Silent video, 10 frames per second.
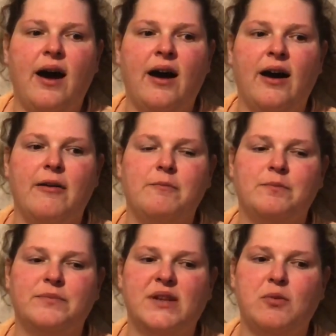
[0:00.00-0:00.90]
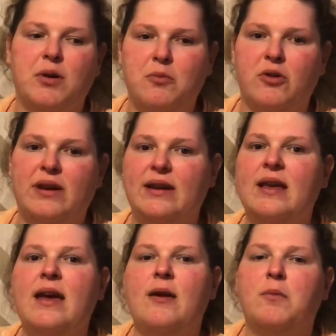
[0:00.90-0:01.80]
tomorrow morning.
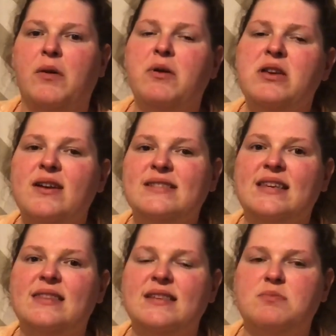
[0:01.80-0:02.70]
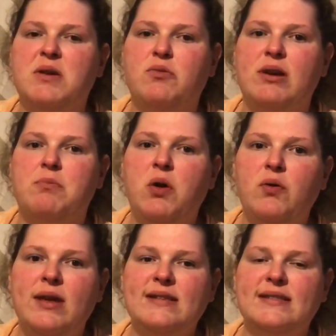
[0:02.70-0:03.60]
But I want you guys to get this midweek
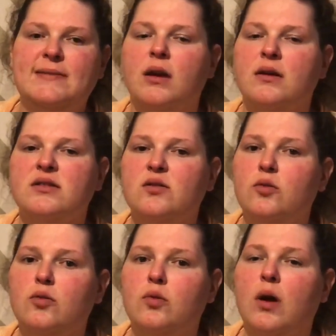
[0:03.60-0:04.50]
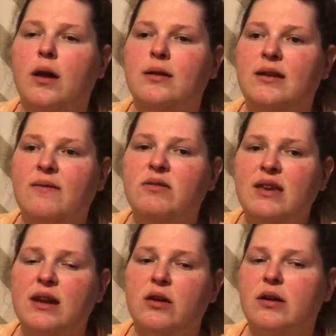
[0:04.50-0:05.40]
bonus, so definitely
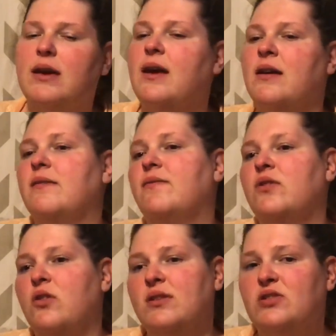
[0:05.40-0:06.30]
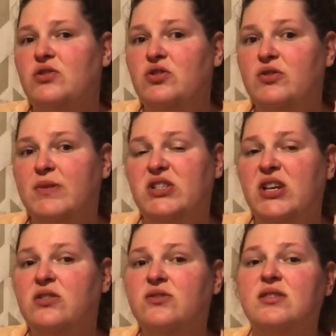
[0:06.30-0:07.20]
get on it. And if you guys are new to my
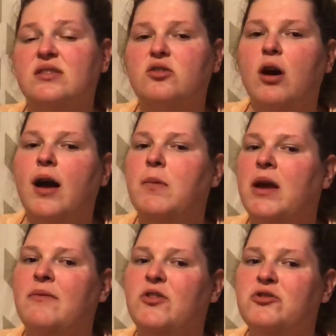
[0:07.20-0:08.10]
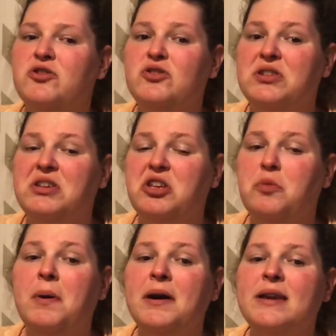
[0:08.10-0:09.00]
channel, subscribe. And if you're new to
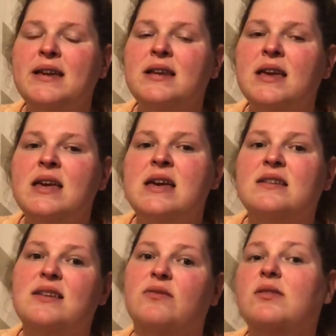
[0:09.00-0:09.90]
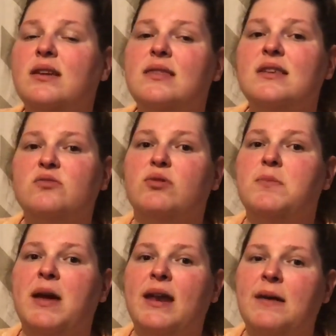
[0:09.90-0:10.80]
couponing, definitely get these
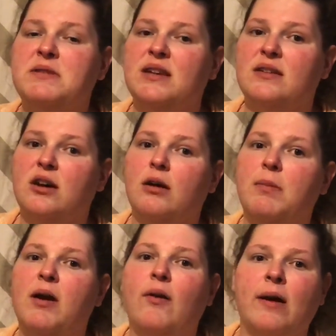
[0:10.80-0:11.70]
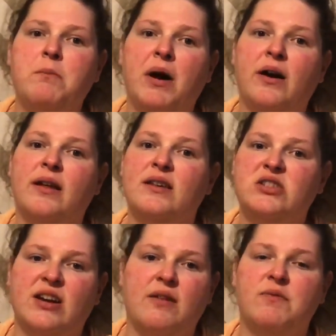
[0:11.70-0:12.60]
rebate apps that I talk about. Ibotta,
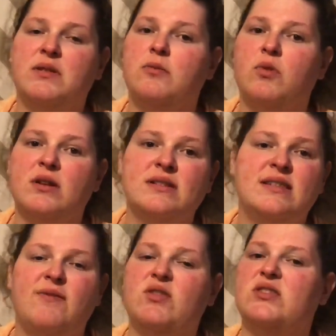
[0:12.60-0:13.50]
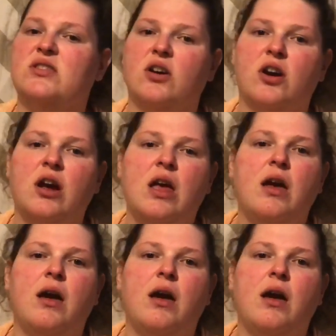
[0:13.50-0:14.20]
Checkout 51, Saving Star,